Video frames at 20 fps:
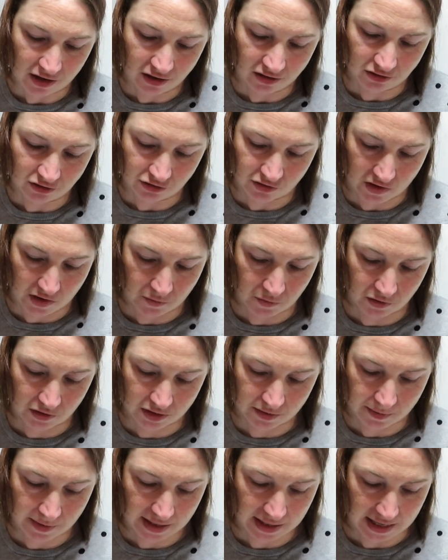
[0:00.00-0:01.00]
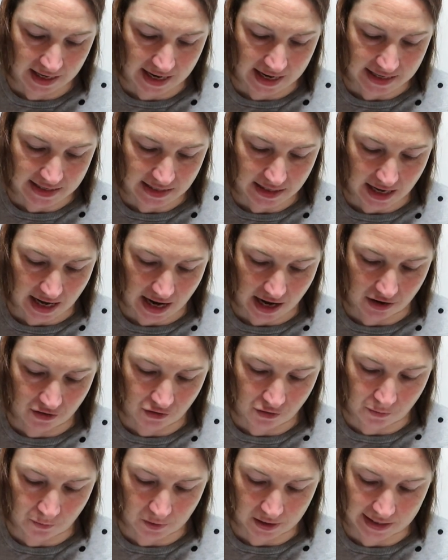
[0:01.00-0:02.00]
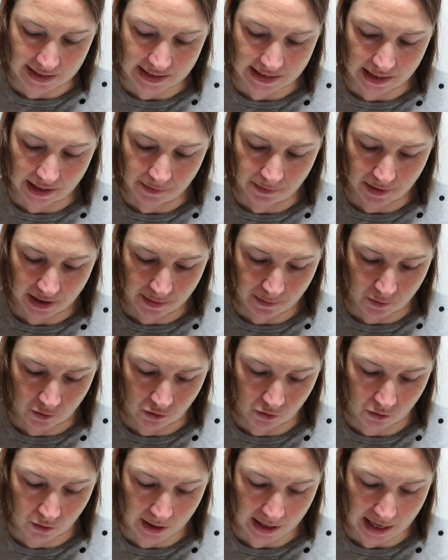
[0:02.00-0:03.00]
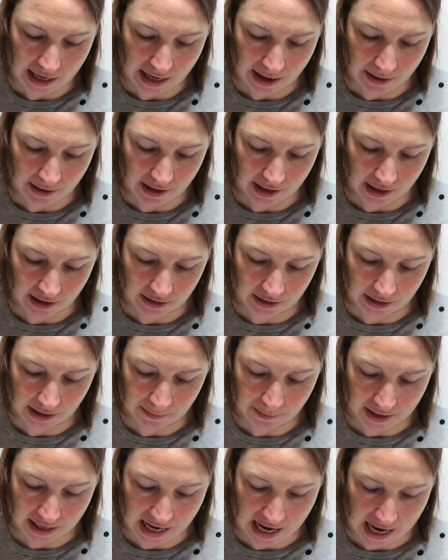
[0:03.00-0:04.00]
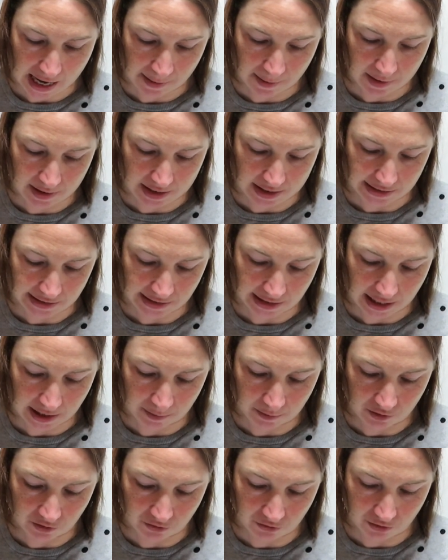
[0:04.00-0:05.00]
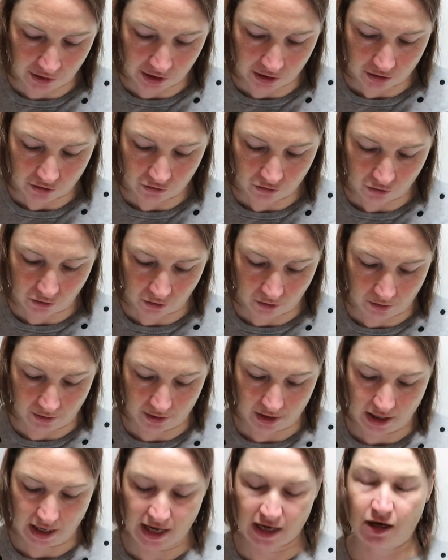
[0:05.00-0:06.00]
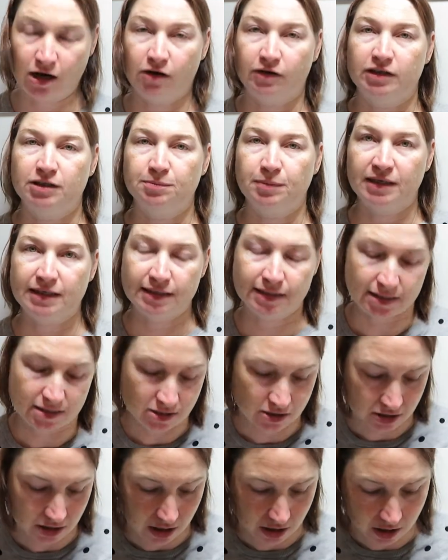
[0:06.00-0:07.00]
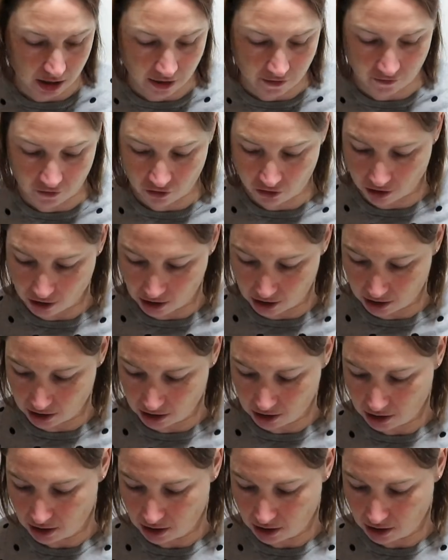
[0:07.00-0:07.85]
your troubles be less and your blessing be more, and nothing but happiness comes through your door, in Irish blessing. So I've got